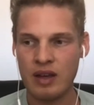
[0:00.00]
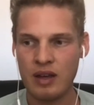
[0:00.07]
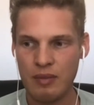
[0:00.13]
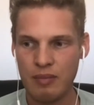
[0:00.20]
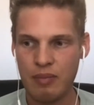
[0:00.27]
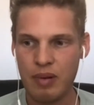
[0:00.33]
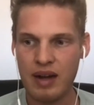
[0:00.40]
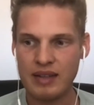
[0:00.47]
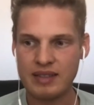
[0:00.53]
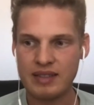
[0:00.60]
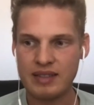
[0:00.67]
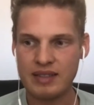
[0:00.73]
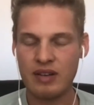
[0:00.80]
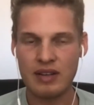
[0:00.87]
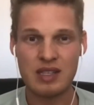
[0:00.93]

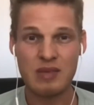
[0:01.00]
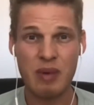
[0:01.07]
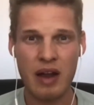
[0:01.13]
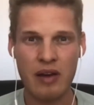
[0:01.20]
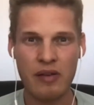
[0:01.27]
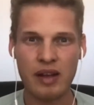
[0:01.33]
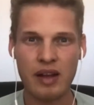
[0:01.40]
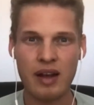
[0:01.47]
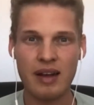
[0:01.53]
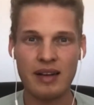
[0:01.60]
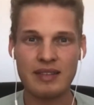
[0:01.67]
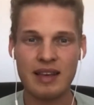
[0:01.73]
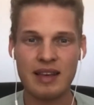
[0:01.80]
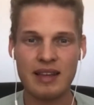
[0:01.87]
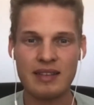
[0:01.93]
positive and inspiring
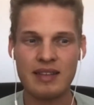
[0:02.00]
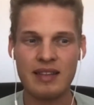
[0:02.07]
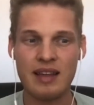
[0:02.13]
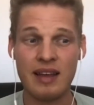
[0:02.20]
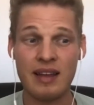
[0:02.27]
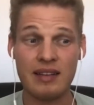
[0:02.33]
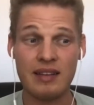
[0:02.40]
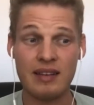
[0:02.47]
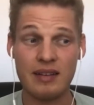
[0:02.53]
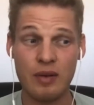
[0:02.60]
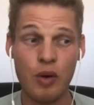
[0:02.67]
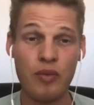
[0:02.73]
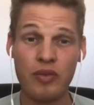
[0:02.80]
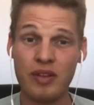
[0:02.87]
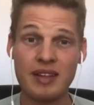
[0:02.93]
content that
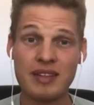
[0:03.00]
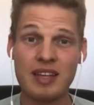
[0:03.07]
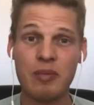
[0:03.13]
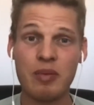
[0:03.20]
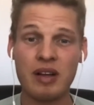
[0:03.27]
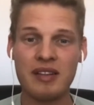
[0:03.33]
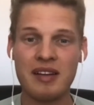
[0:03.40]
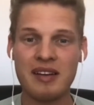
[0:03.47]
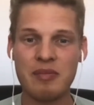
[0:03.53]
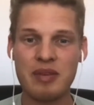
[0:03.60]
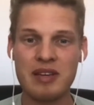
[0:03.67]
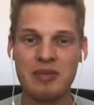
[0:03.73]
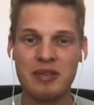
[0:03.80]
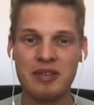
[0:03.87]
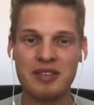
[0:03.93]
hopefully is helping a lot of
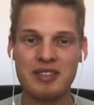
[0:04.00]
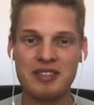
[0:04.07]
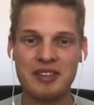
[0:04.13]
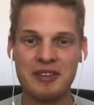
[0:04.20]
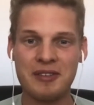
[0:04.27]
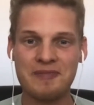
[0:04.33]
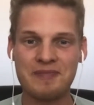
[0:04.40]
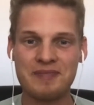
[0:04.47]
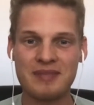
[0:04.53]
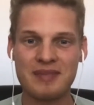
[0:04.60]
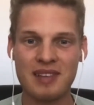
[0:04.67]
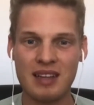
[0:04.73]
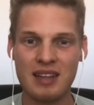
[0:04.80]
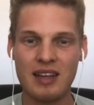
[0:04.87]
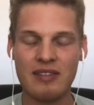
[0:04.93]
people. So
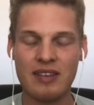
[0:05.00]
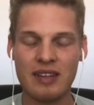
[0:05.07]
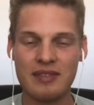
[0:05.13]
I love it.